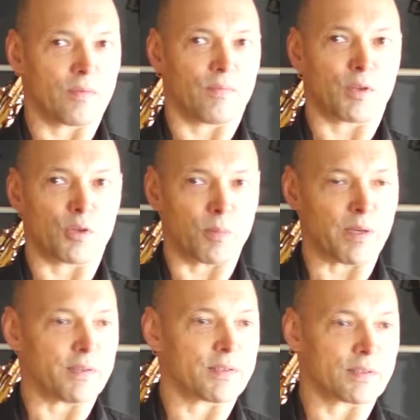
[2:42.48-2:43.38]
what you play.
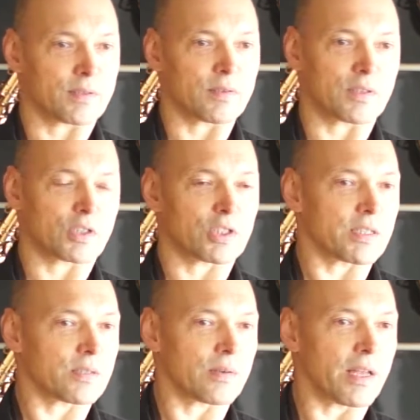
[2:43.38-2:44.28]
It's
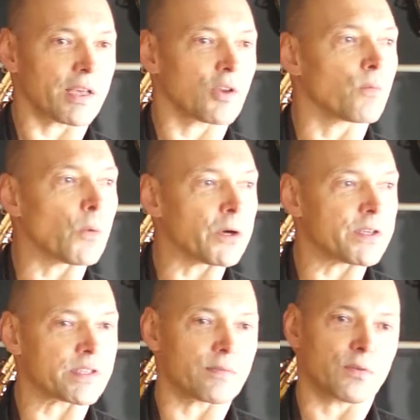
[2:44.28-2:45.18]
just like your
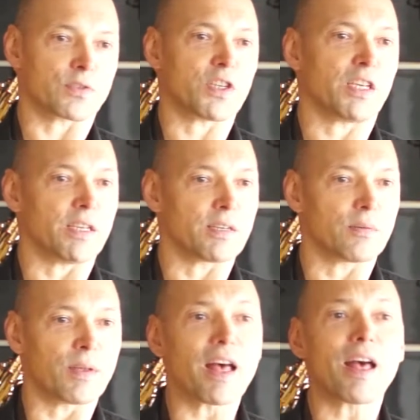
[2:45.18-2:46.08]
voice. If you sing it,
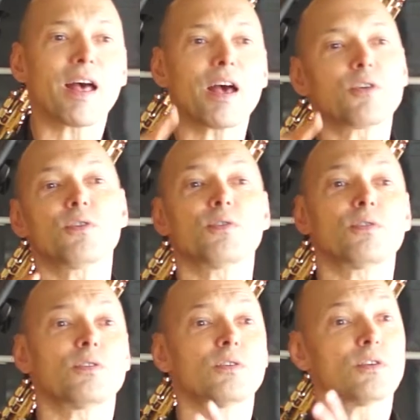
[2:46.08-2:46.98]
da, da,
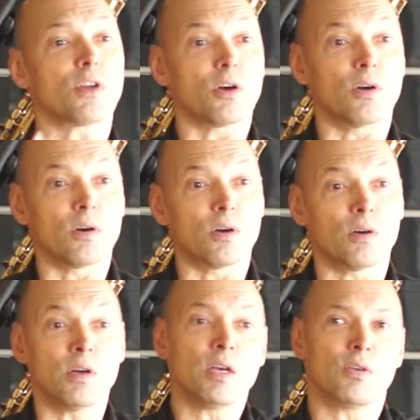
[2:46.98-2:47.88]
da,
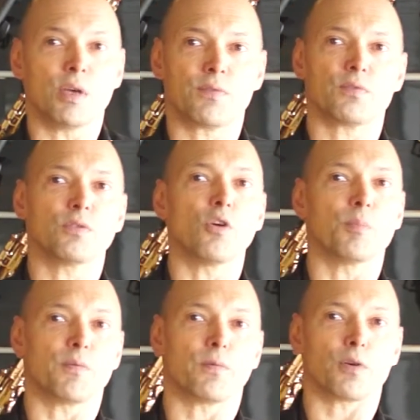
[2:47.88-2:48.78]
you have to know
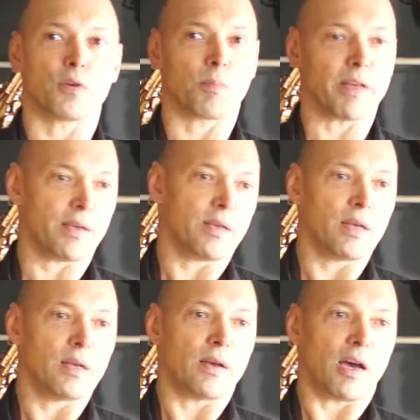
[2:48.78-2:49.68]
before you play.
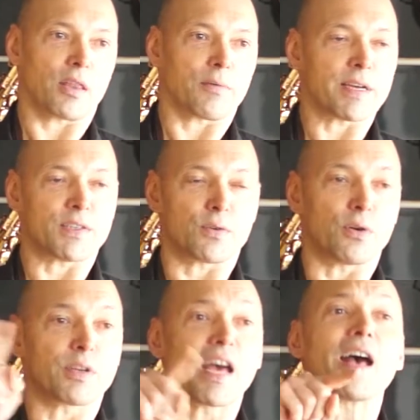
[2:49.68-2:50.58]
Otherwise, you
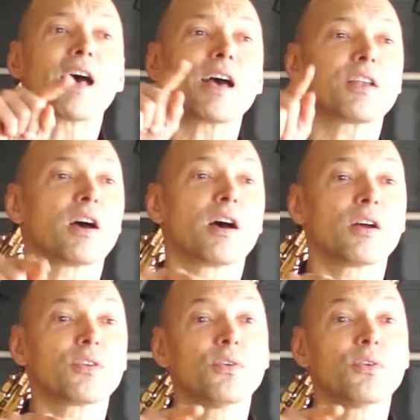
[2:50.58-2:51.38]
go da da da